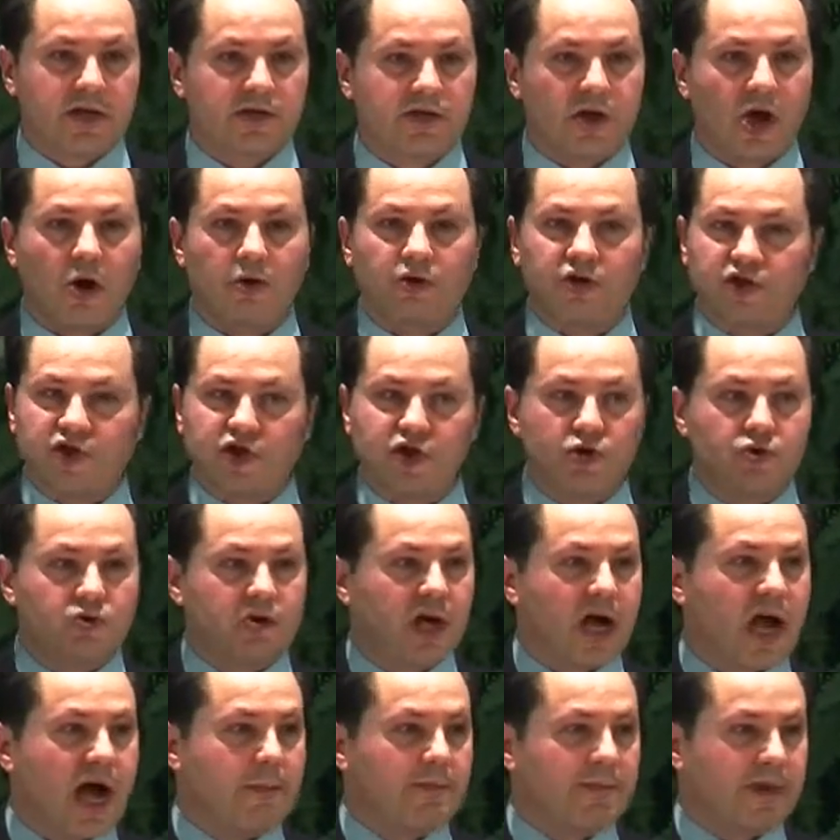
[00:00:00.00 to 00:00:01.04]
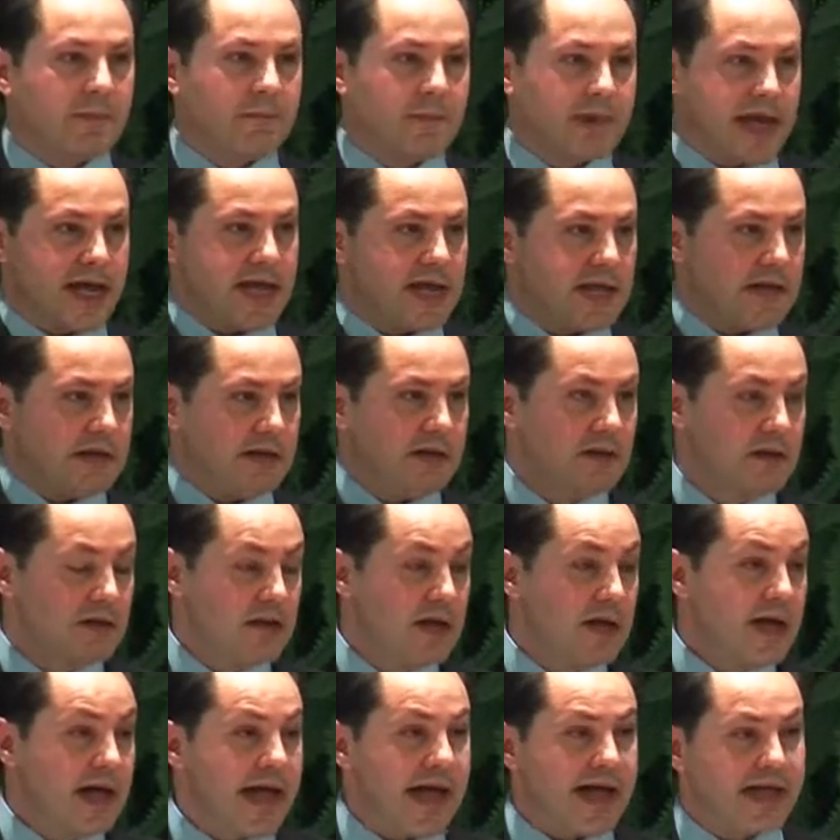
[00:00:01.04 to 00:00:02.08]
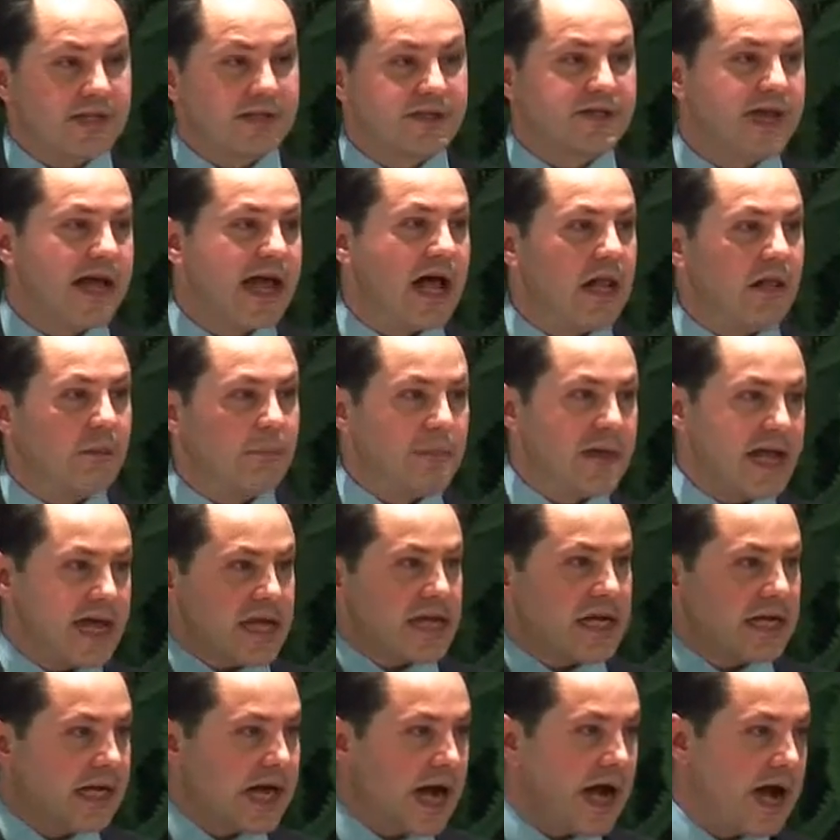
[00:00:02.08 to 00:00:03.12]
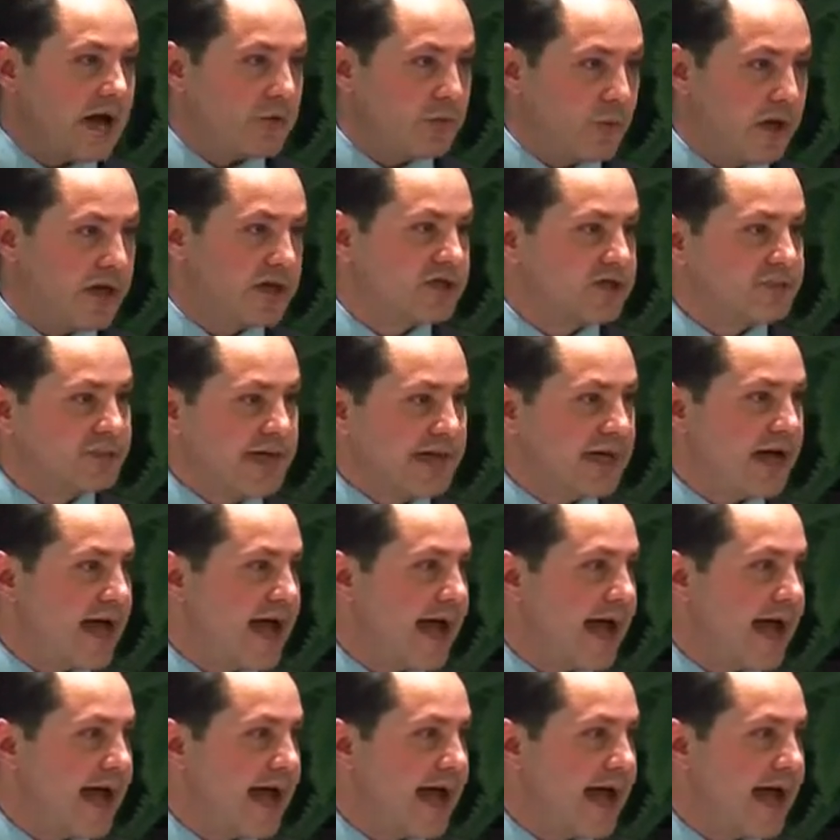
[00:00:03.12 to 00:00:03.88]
Don't you come to me and tell me God wants me to